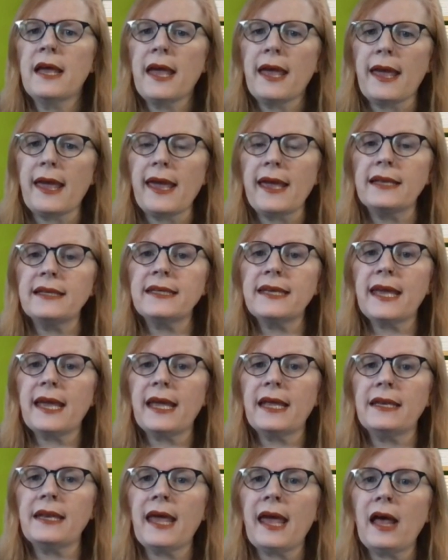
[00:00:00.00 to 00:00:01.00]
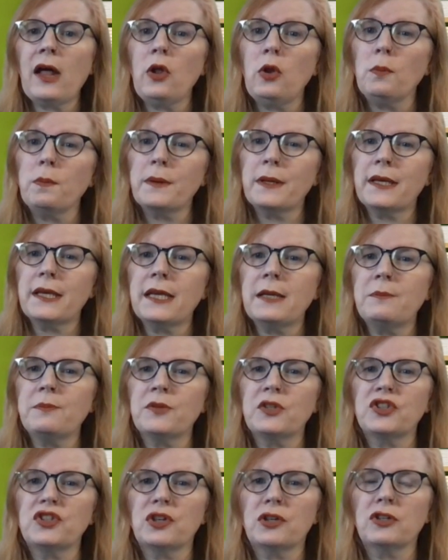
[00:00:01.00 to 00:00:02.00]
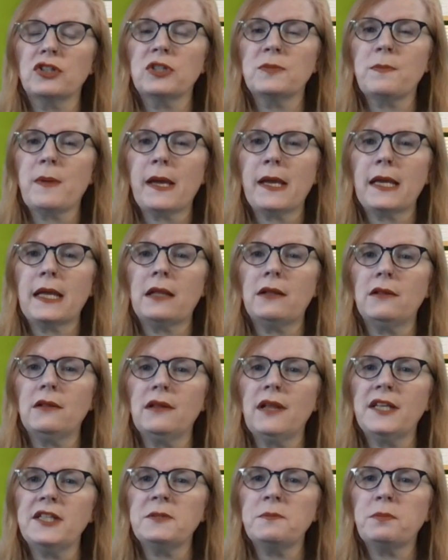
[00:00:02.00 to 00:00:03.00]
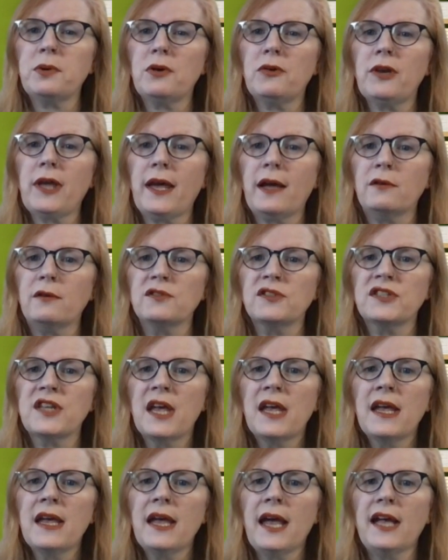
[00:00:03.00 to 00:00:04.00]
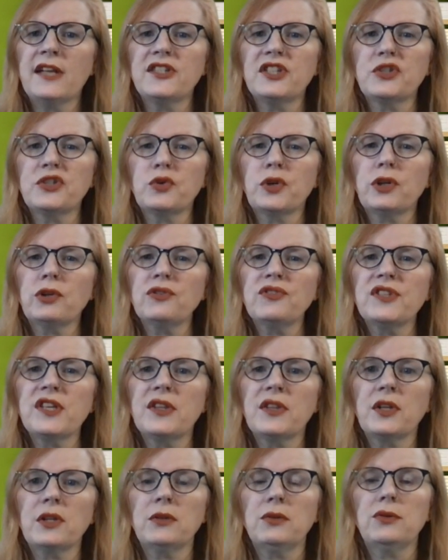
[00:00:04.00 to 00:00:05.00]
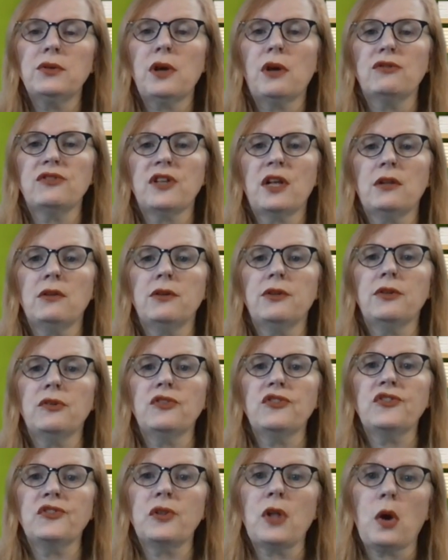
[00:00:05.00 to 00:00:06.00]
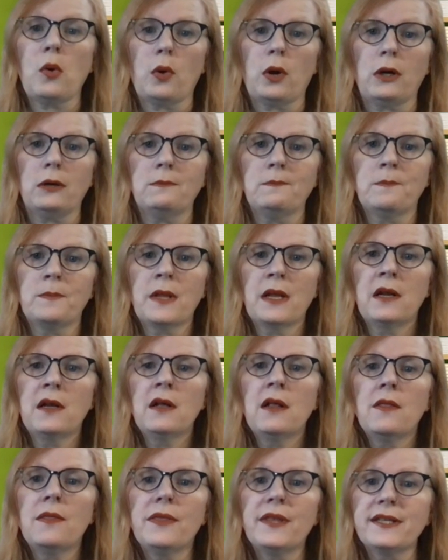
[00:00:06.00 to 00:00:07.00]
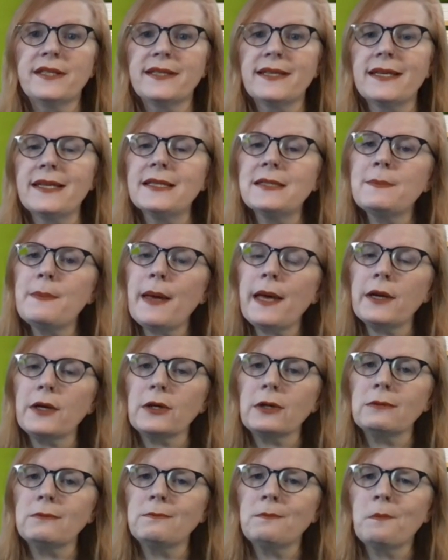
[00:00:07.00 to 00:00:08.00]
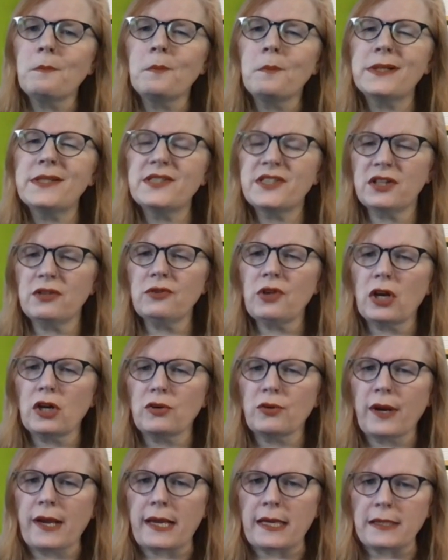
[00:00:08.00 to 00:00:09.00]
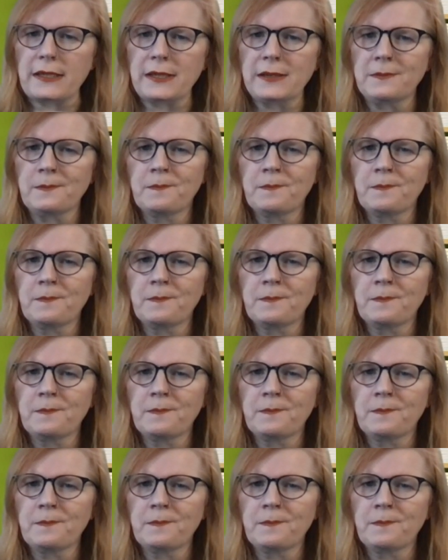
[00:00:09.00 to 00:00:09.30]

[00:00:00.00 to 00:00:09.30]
and can help keep the sugar spike less pronounced as it trickles in the glucose a little slower. This is better, but still not great,